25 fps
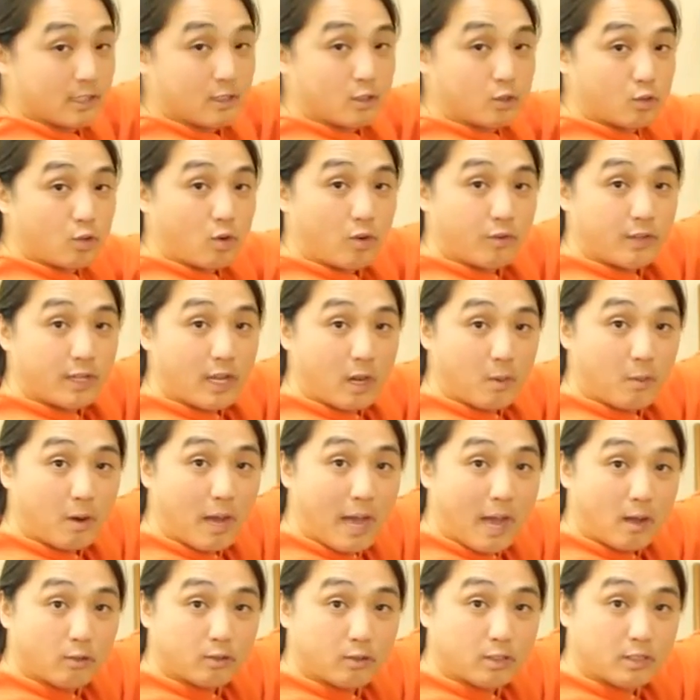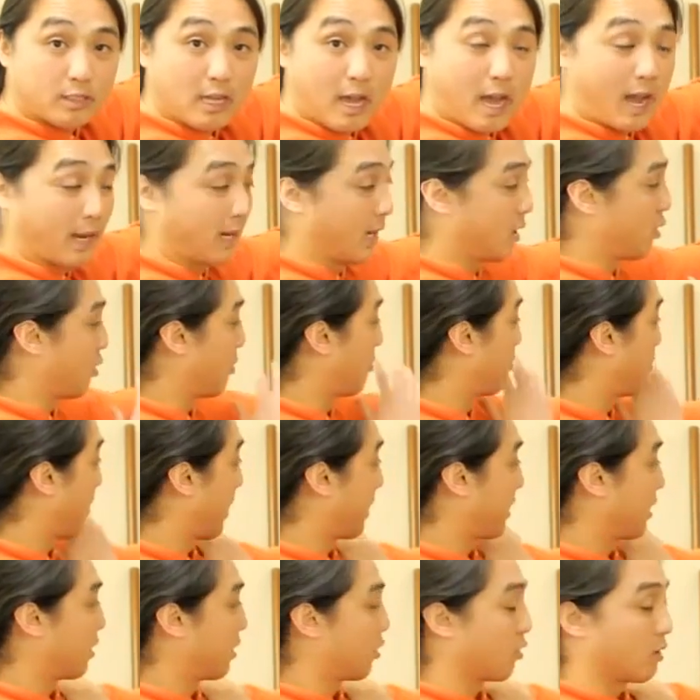to draw the elbow outside and you're
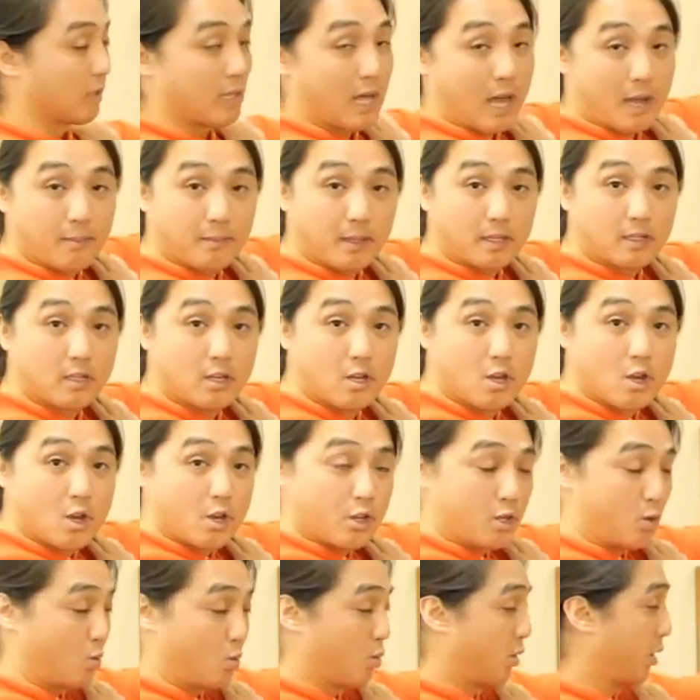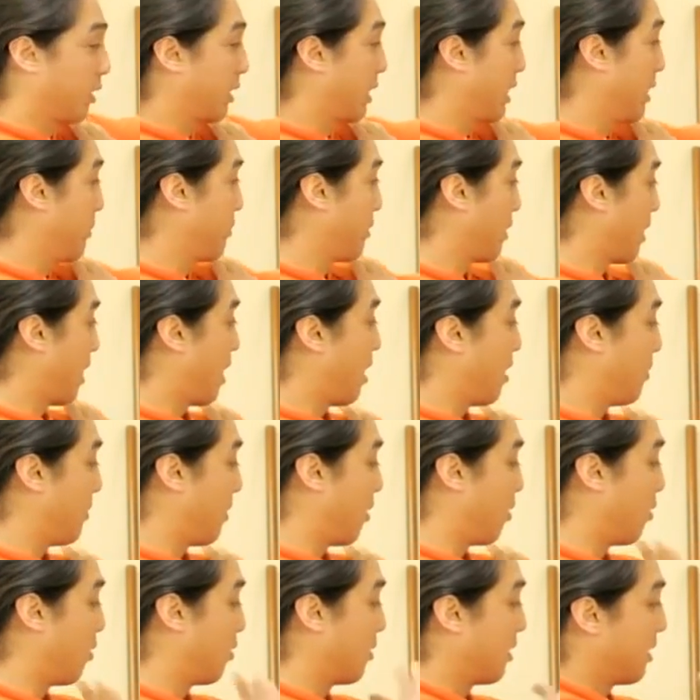breaking your alignment. You want to keep your
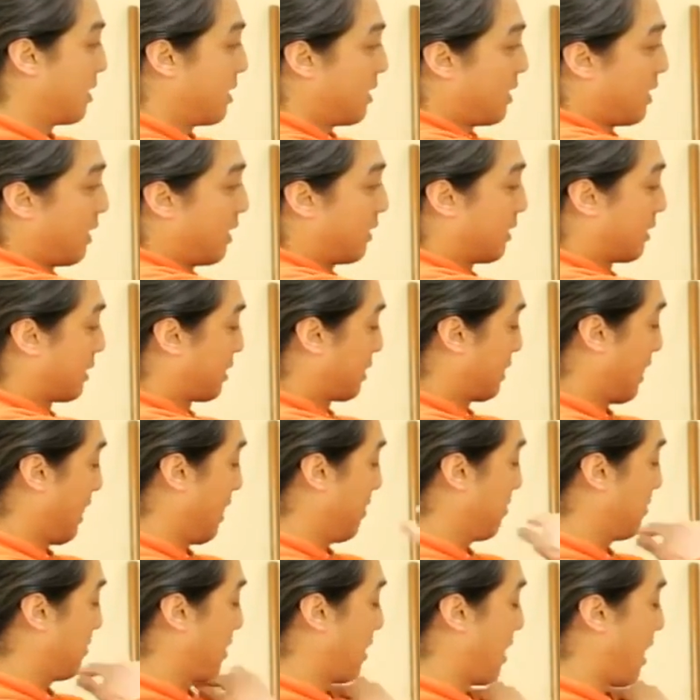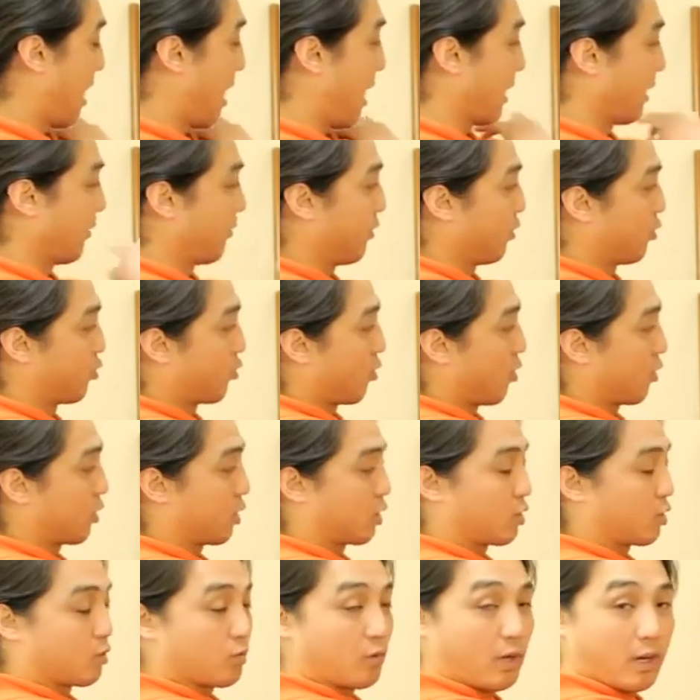elbow in the same line. If you draw a
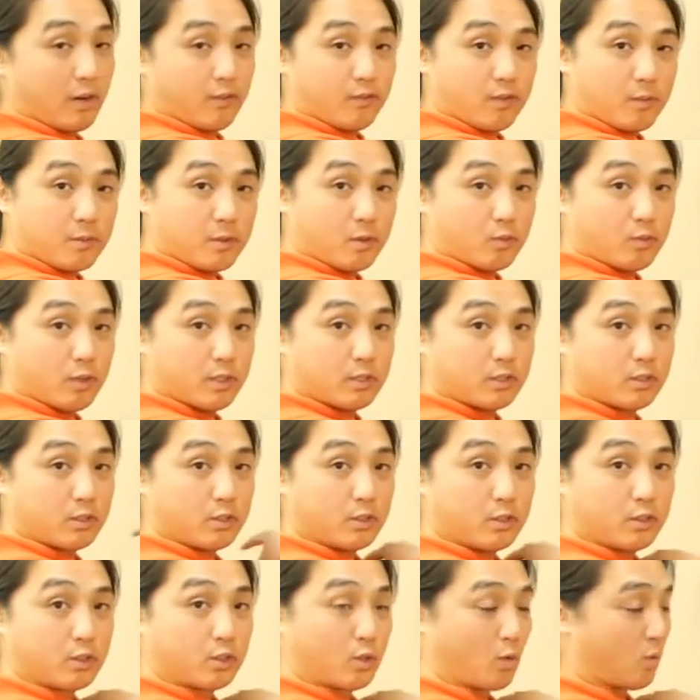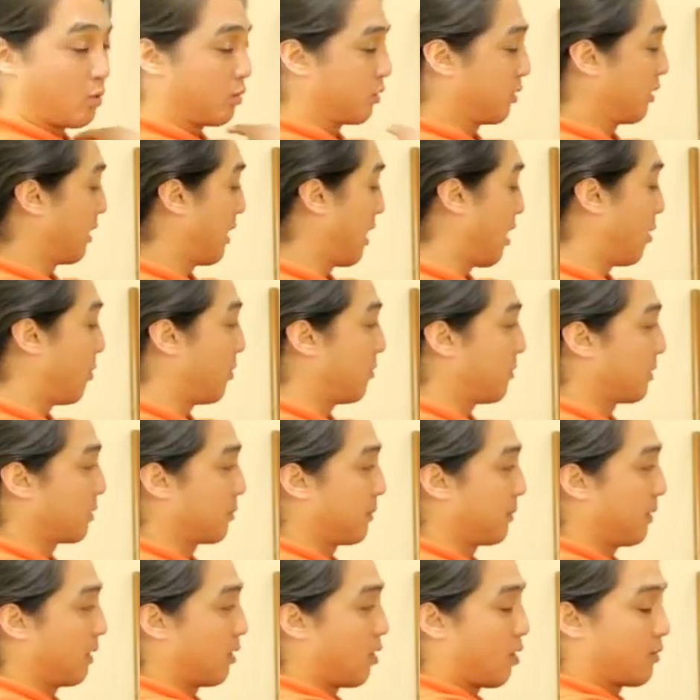string from your wrist to your shoulders, the elbow
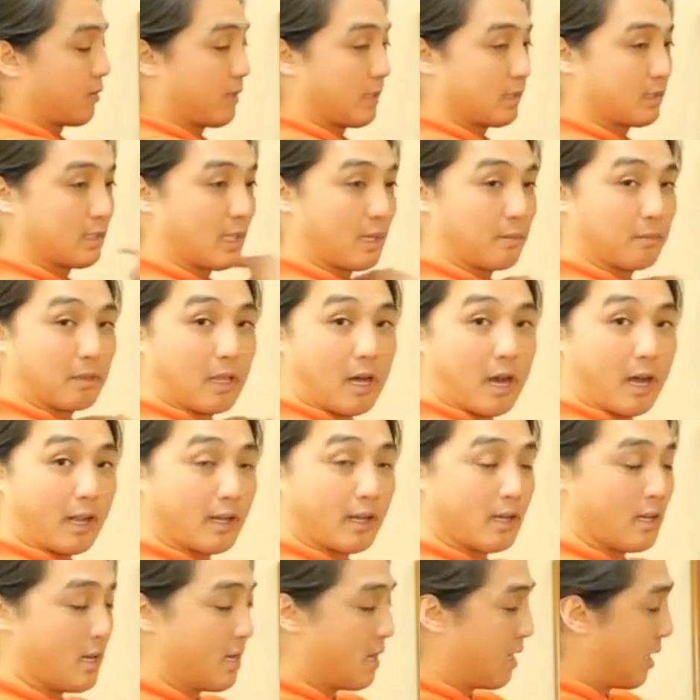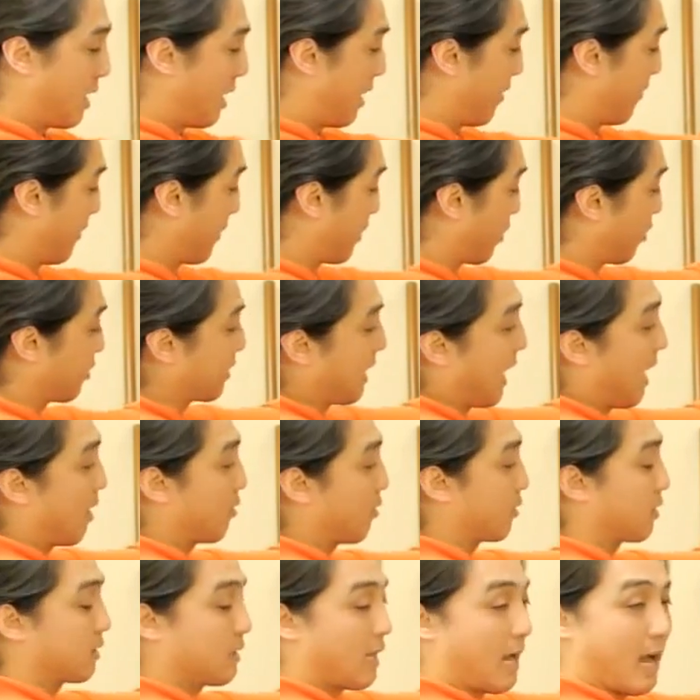must be along that same line. If it goes
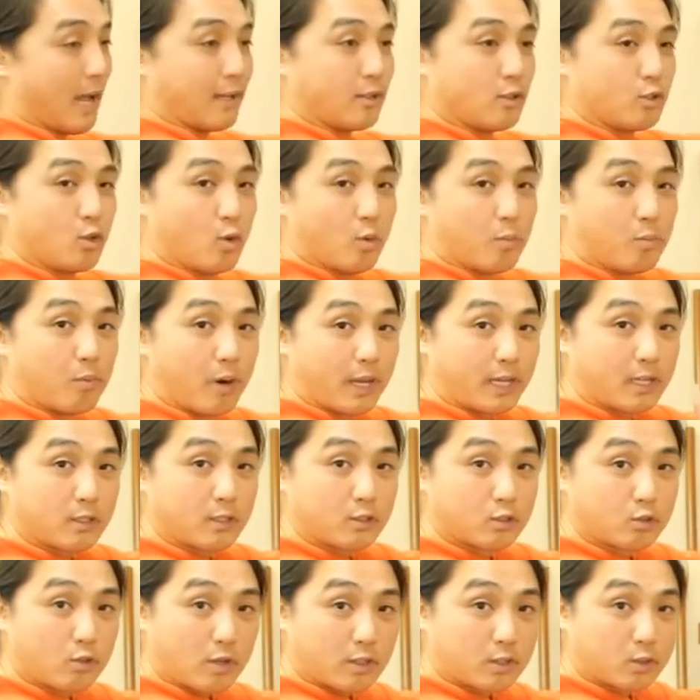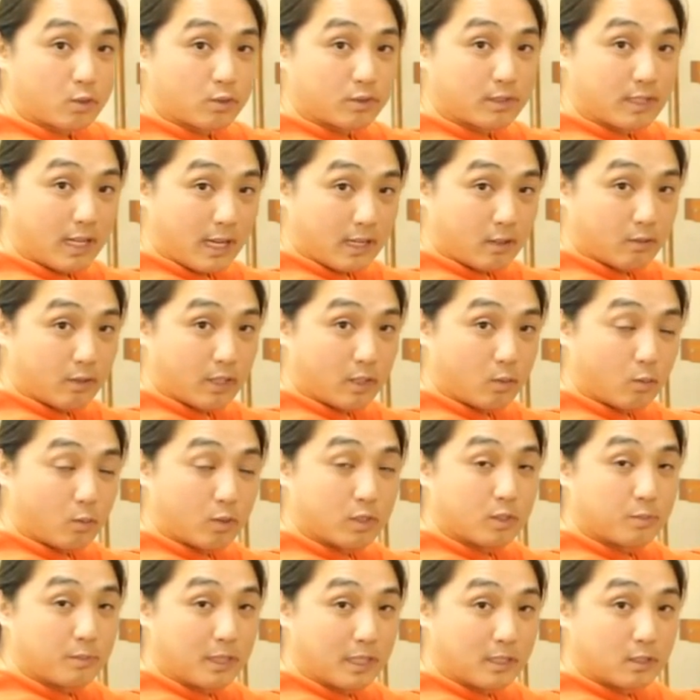outside, you're breaking structural integrity,
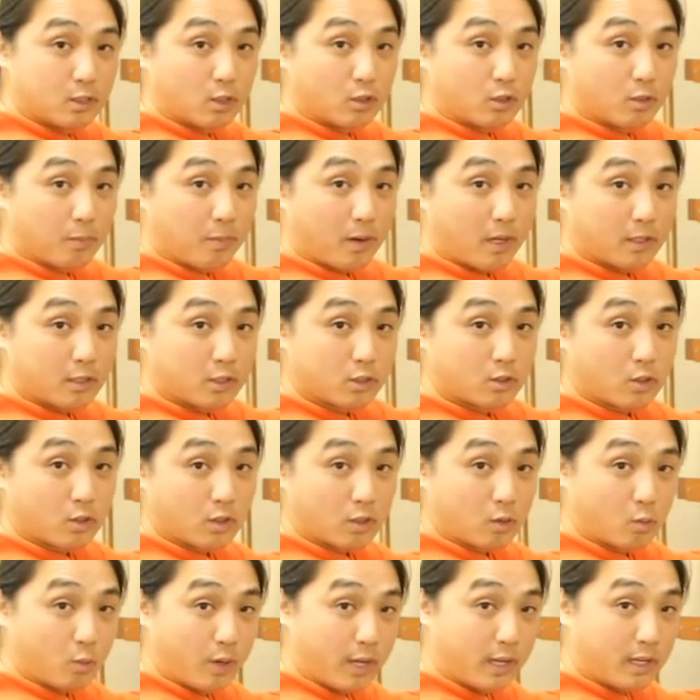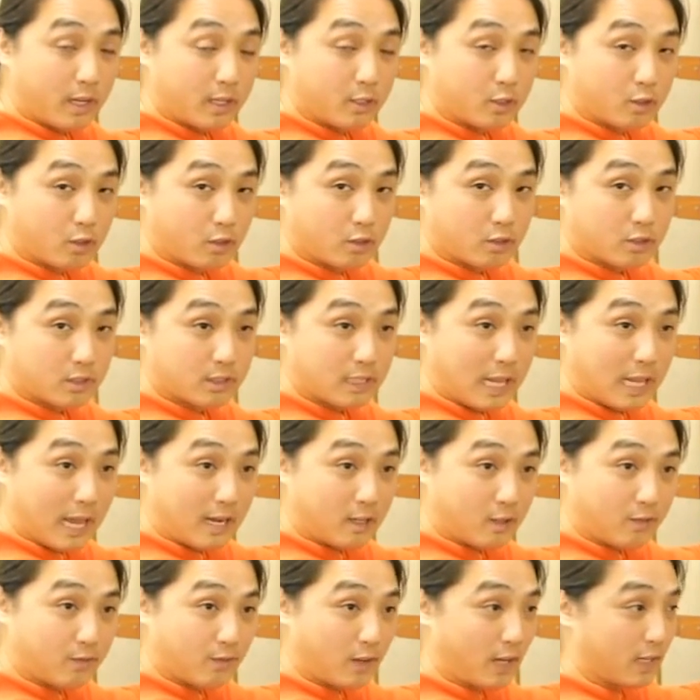which means your punch is going to weak and you're going to
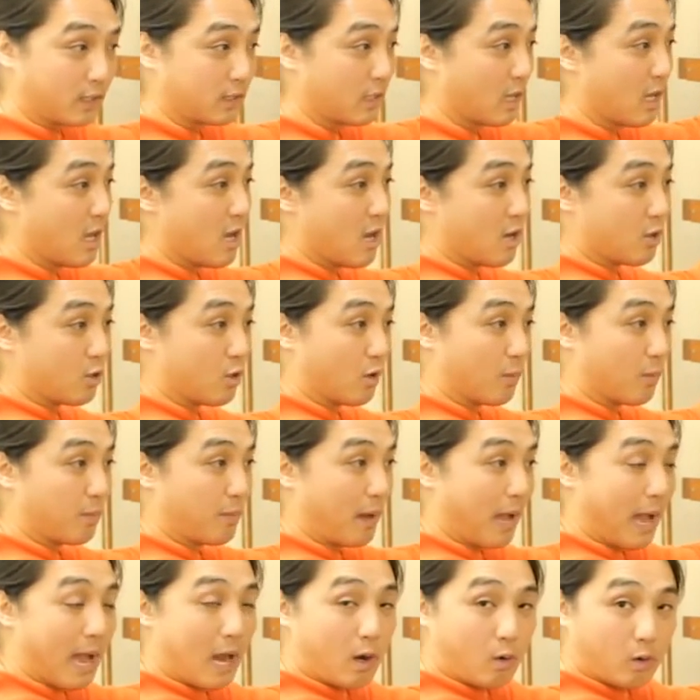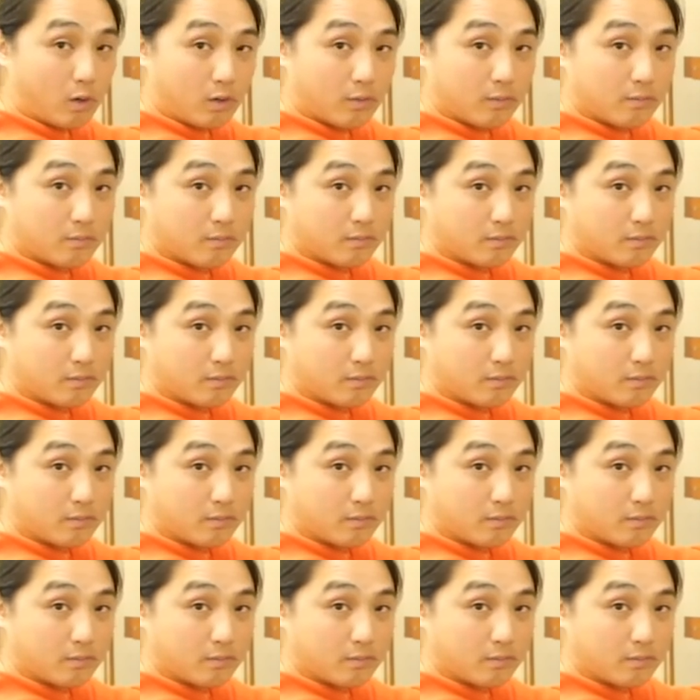sacrifice your power